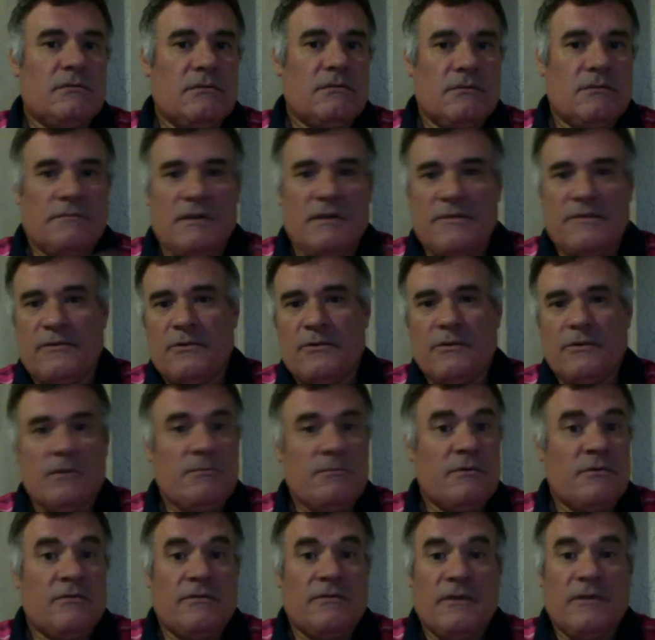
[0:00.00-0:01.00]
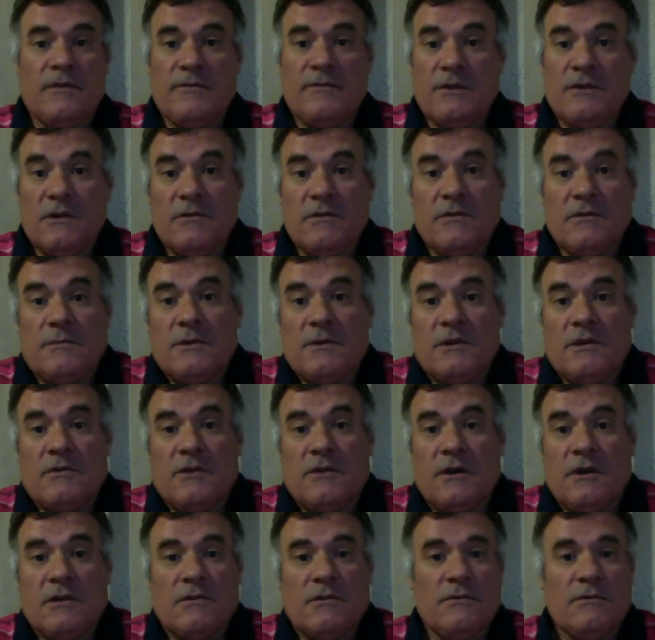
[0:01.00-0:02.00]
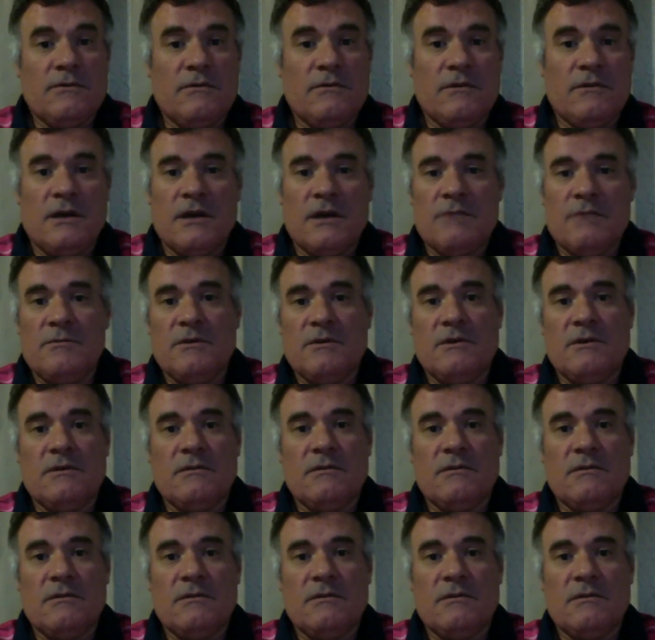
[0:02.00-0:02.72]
my phone number, and said, if you need somebody to talk to, I'd be